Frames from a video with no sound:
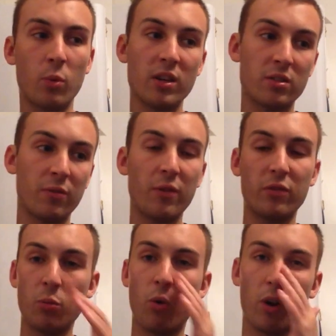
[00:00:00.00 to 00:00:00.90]
whereas a
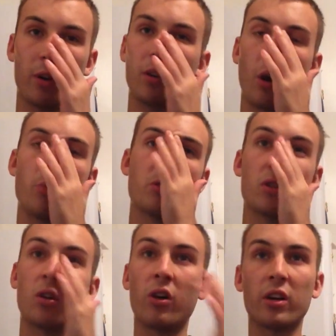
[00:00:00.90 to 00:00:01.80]
50W, it goes
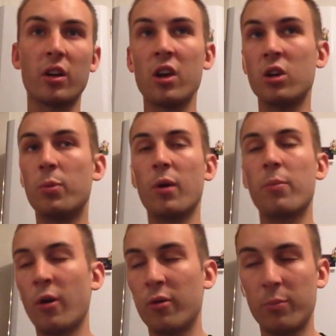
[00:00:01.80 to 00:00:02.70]
to like, you put a
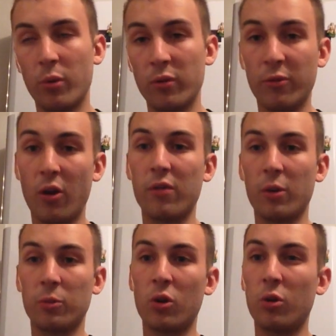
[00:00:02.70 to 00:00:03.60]
0.5
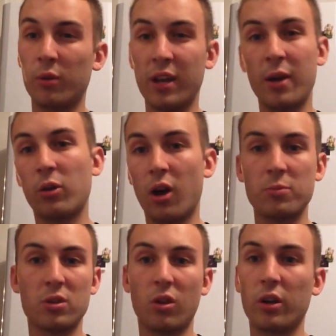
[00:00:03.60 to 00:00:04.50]
ohm coil in there, it'll go
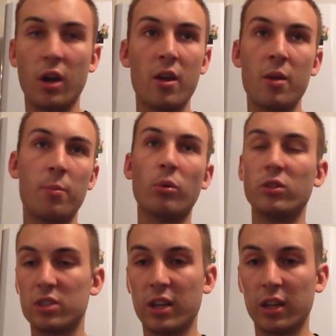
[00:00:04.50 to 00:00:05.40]
up to like
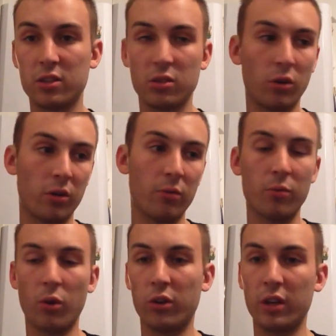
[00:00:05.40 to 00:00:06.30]
0.6
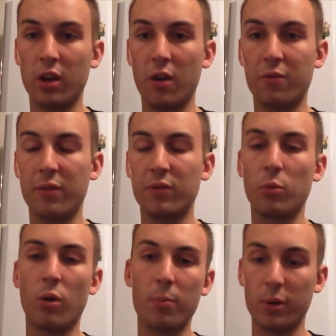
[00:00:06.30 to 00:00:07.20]
on the
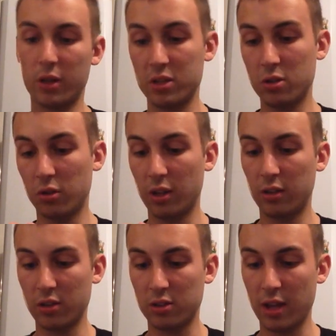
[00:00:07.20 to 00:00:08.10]
50W. But it's good that it
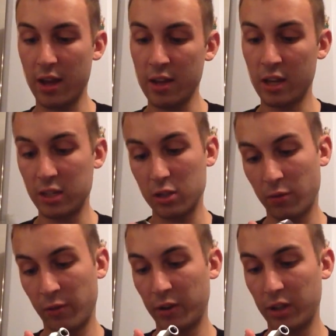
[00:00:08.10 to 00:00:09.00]
does that. It's a
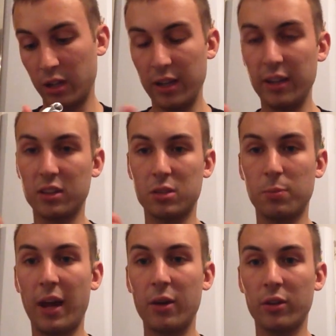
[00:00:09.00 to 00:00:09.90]
very clear
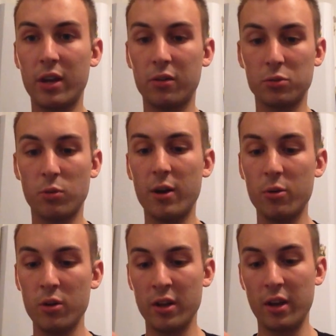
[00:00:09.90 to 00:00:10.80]
display on there as
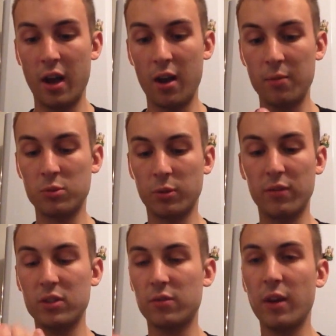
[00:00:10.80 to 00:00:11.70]
well. So we'll
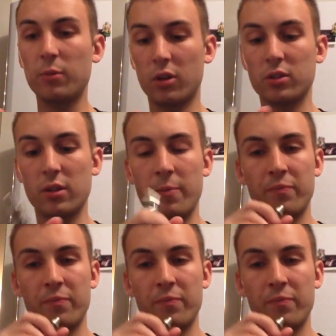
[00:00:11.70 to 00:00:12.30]
give this a vape, guys.